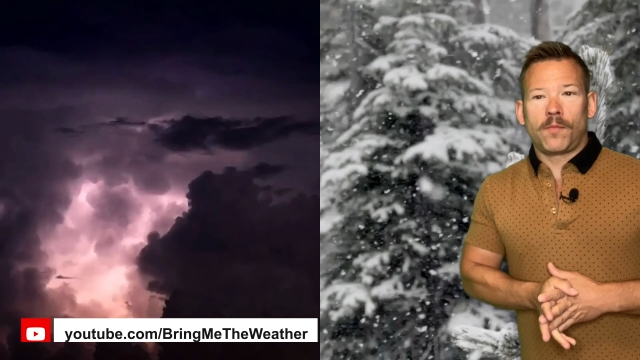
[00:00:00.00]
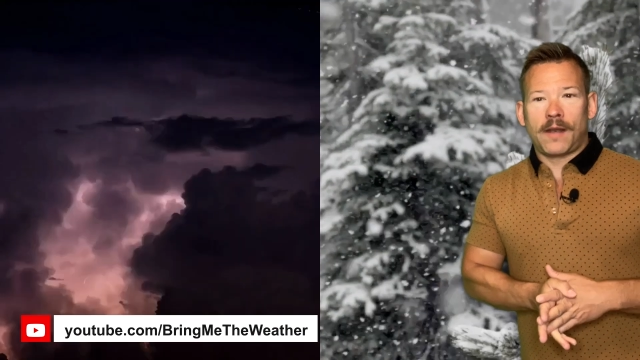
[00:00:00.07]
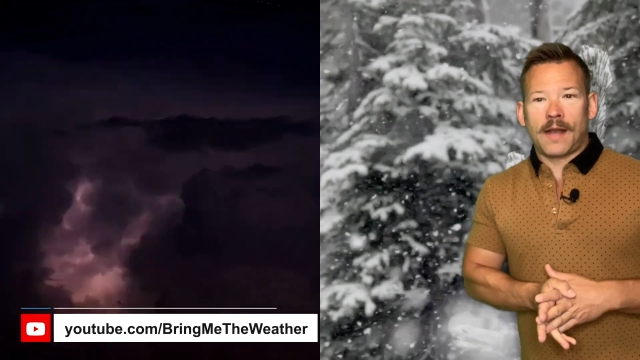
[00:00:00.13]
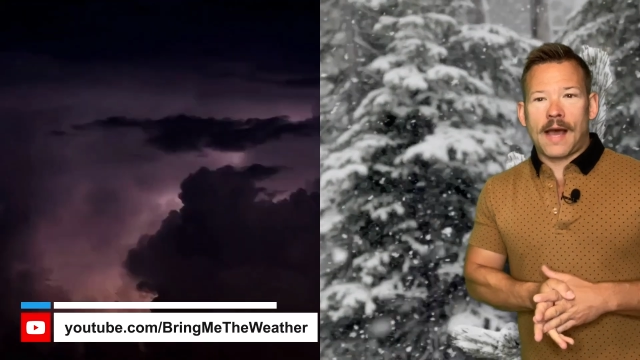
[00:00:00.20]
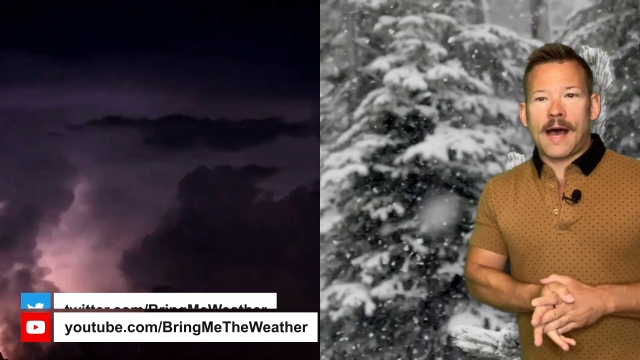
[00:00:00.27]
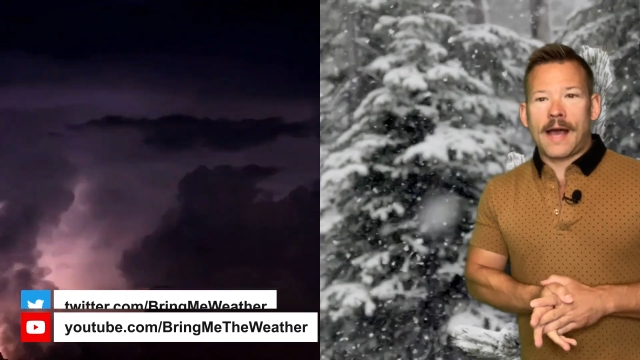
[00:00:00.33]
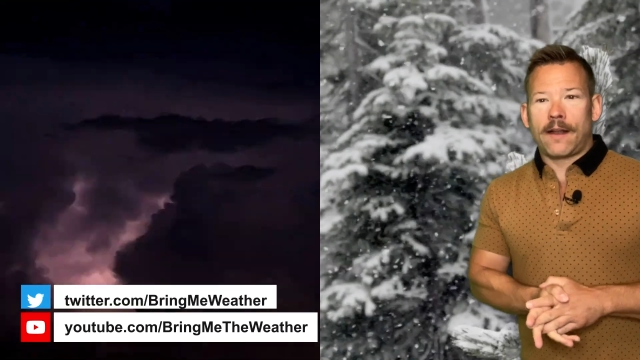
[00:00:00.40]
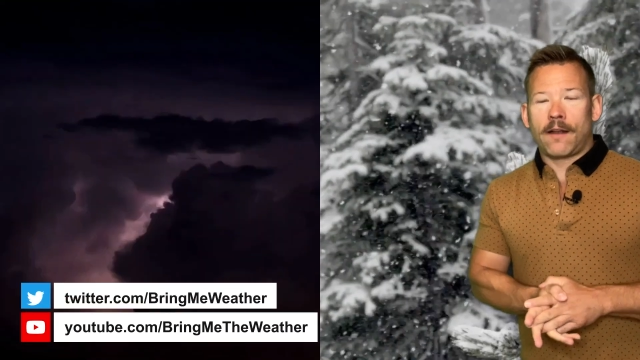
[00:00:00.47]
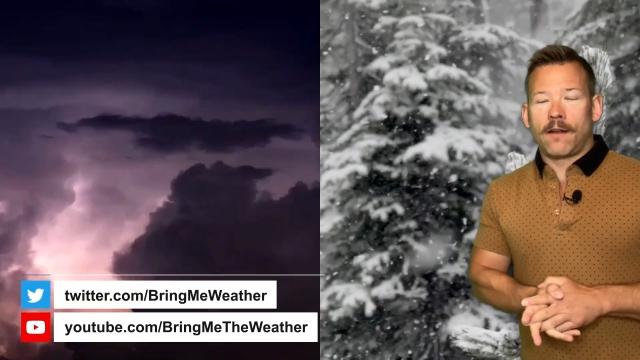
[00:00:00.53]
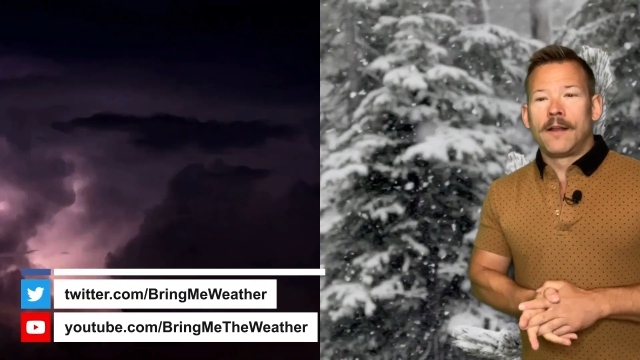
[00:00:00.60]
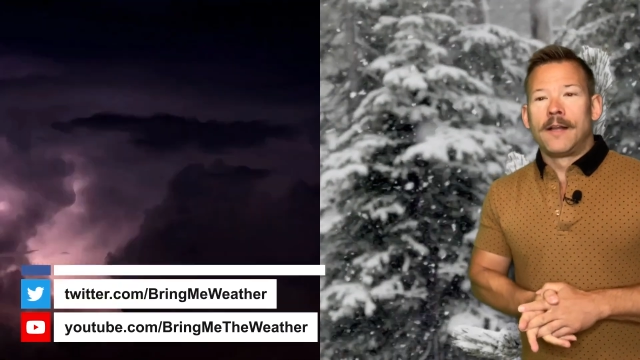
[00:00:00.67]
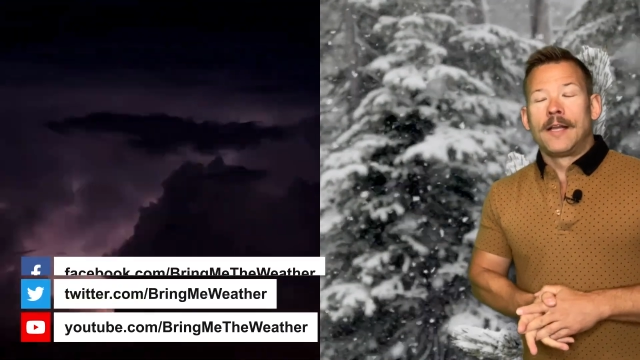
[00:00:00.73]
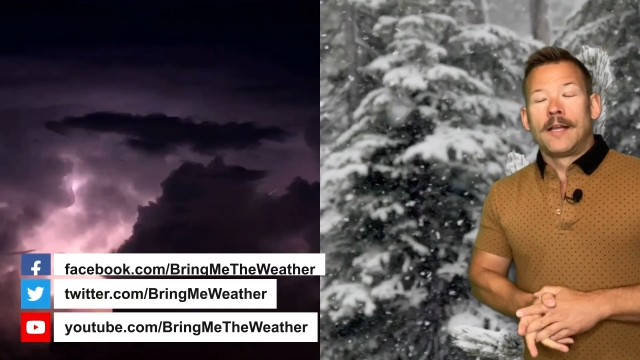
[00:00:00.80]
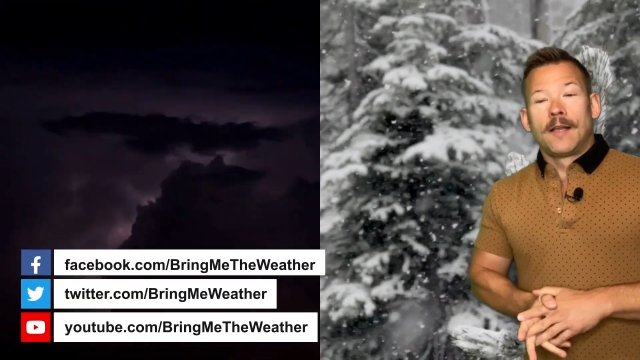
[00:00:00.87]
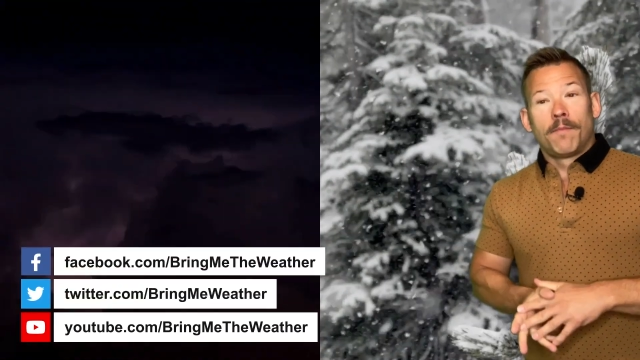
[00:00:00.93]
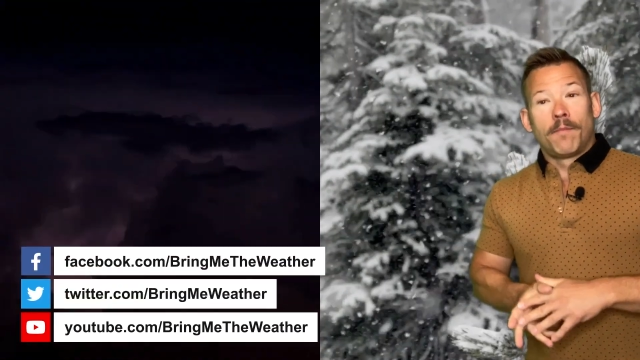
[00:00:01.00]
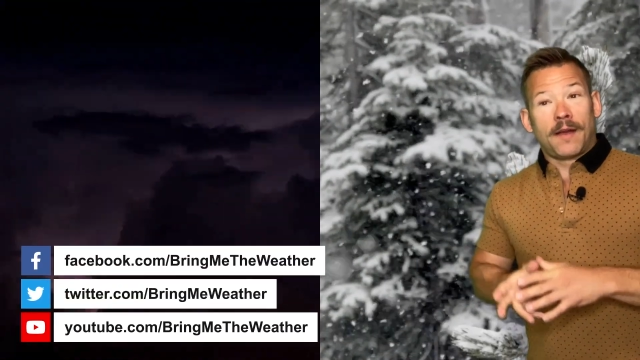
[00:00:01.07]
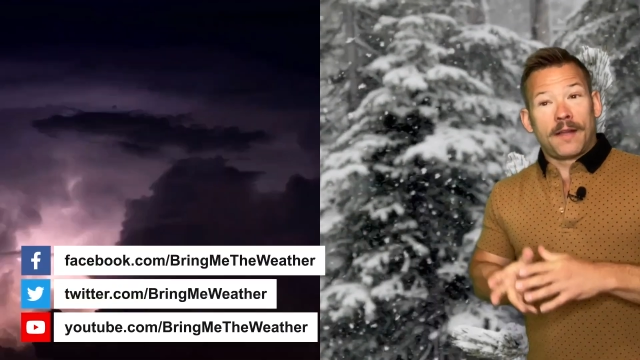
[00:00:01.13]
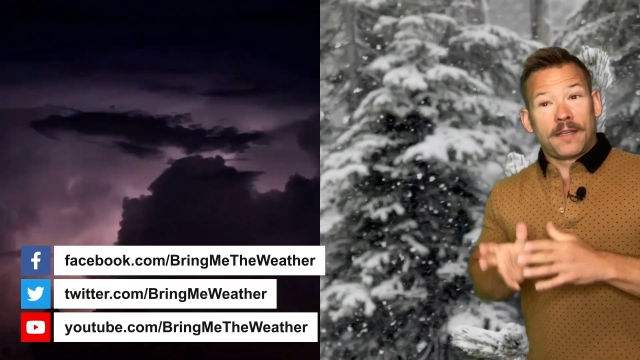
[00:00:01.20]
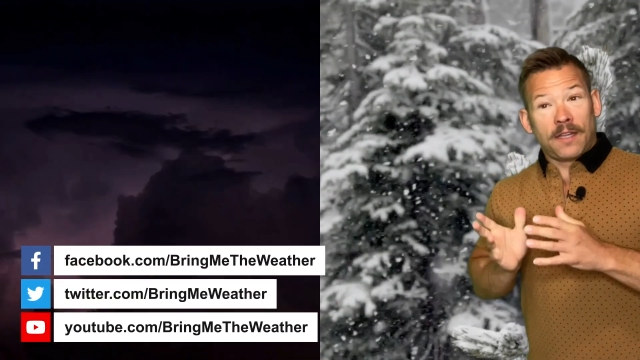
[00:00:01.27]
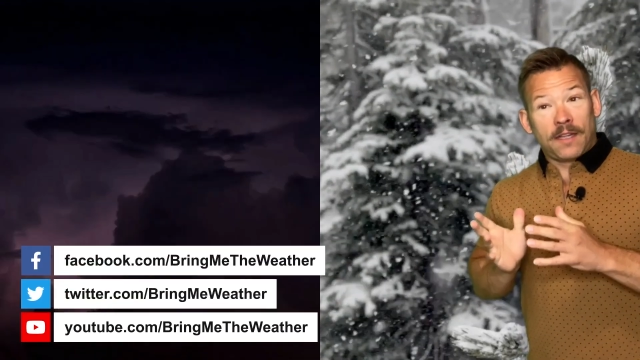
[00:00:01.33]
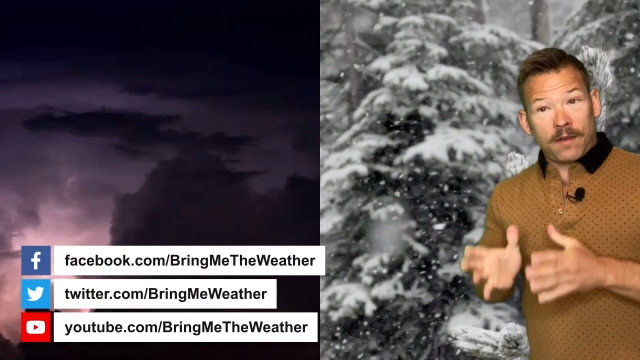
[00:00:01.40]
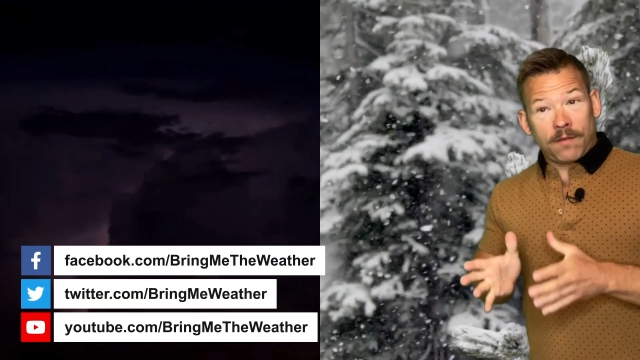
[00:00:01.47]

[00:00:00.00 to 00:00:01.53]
bit higher. But